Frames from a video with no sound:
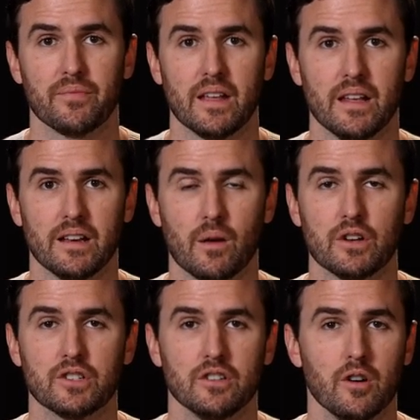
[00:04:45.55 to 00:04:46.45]
And I
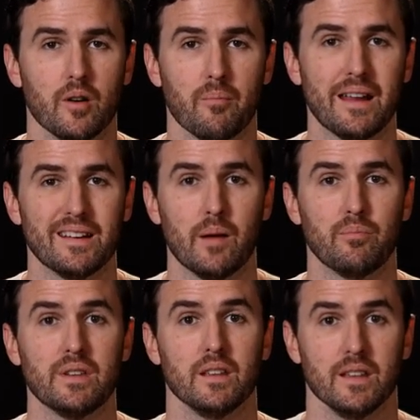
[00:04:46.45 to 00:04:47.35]
want you to know it might
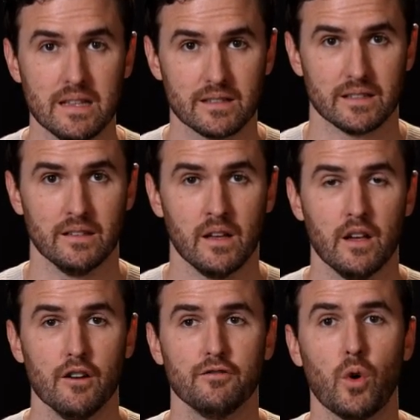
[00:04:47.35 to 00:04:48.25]
not be easy
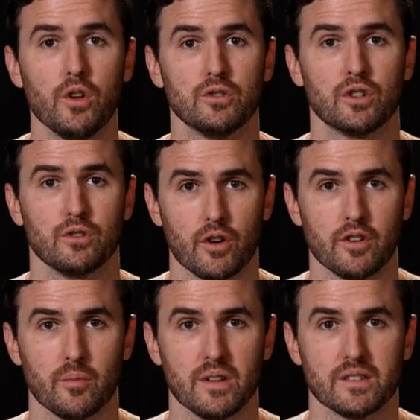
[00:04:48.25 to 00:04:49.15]
for you to grow
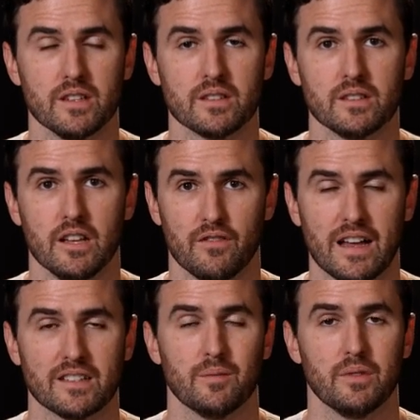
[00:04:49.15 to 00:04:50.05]
your business if
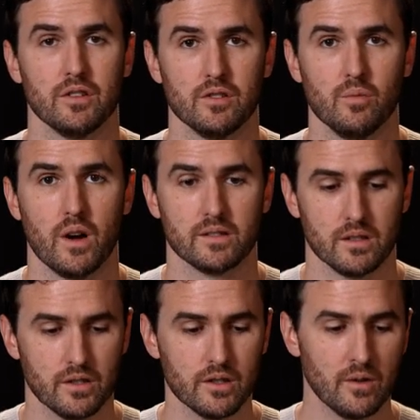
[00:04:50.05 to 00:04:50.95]
that's something that you want
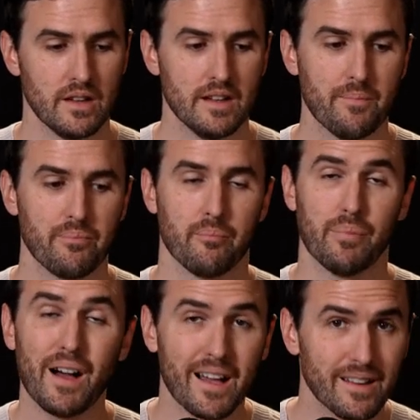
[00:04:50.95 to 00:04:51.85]
to do,
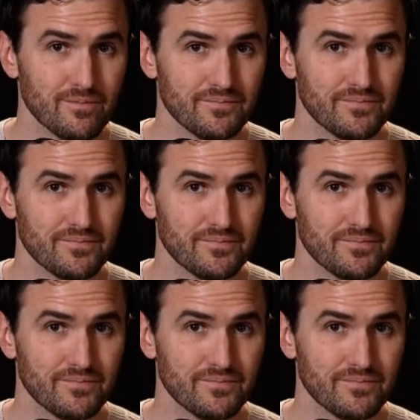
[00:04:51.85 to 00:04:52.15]
but